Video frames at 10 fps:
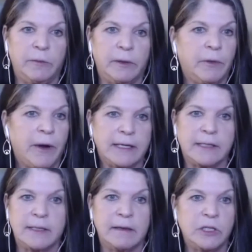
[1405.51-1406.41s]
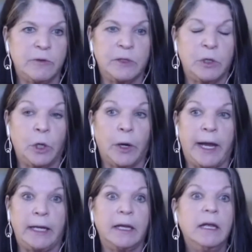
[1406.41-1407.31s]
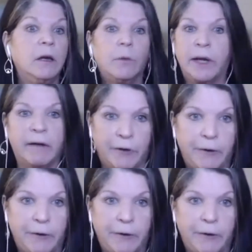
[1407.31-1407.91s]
You've been practicing this. You've been doing great, whatever.